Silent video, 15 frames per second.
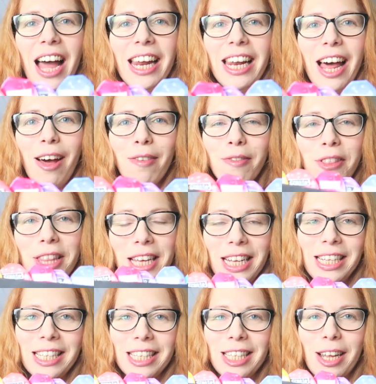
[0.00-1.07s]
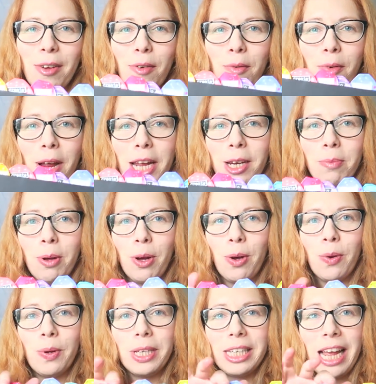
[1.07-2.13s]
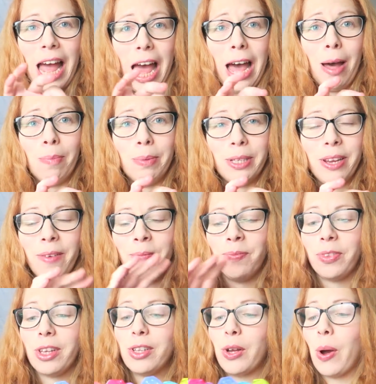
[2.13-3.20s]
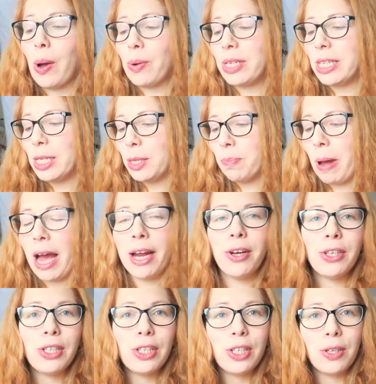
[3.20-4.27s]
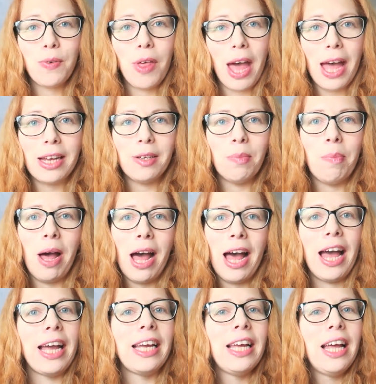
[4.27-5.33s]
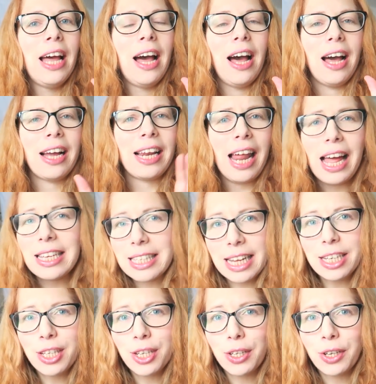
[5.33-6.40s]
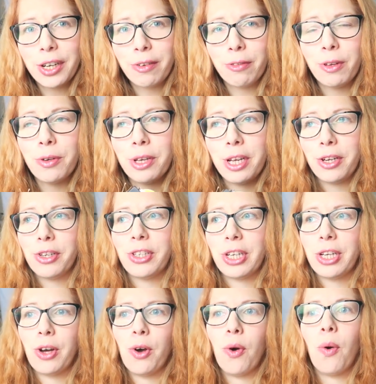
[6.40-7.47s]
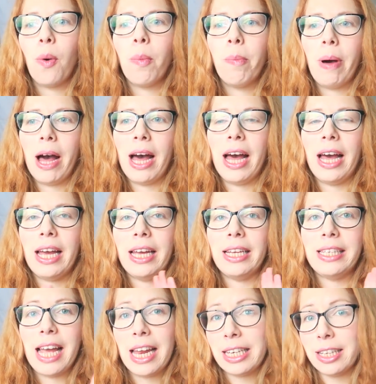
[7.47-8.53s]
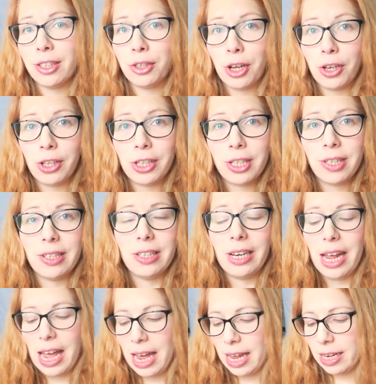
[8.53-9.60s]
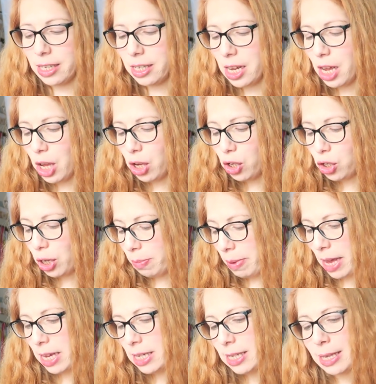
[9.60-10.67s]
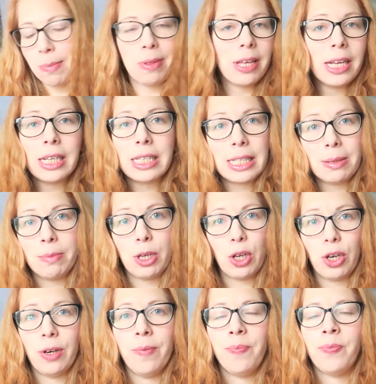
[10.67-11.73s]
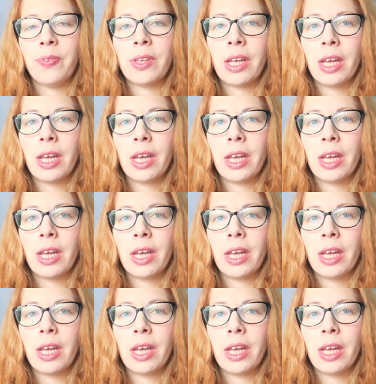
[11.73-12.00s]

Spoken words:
I love these rainbow tabs. So I was inspired to do that by a class I took a few years ago by Danielle Donaldson, and she made something similar